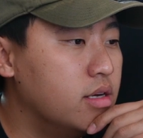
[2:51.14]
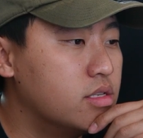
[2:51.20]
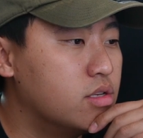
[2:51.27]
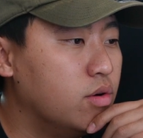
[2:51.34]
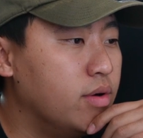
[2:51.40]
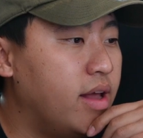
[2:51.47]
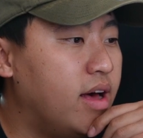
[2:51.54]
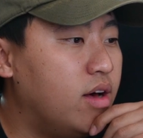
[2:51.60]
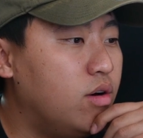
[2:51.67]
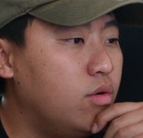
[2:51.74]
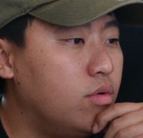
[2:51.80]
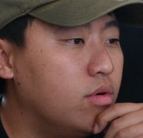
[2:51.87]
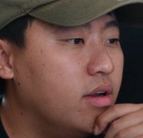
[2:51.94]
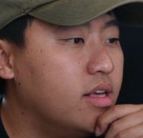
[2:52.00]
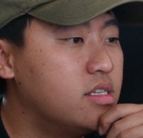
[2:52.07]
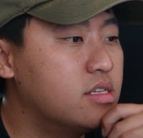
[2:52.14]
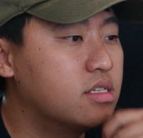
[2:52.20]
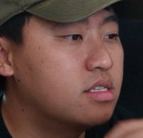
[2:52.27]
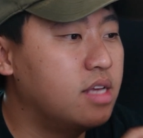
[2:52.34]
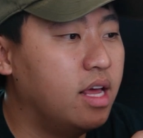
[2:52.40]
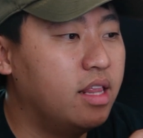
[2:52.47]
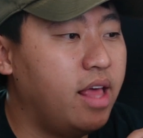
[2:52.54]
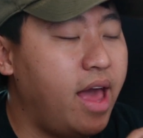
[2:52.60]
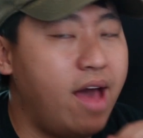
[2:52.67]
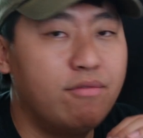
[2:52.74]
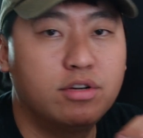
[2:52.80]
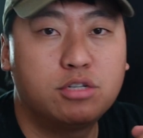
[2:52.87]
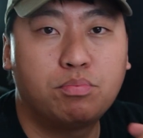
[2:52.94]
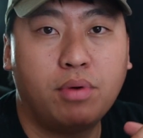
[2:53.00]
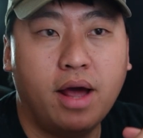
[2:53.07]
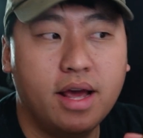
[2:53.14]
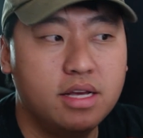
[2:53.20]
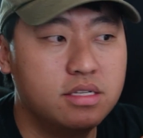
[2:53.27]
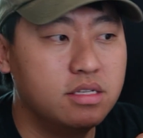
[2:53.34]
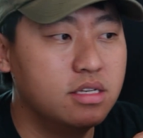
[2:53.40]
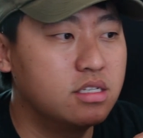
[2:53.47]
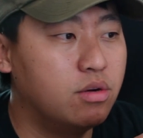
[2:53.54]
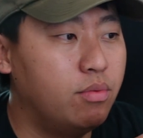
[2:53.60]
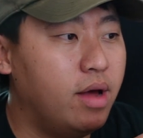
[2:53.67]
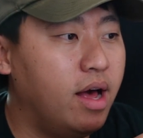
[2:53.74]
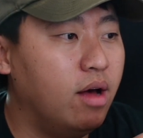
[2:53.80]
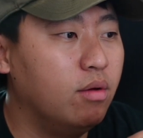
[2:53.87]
All right, so now let's just say the average price is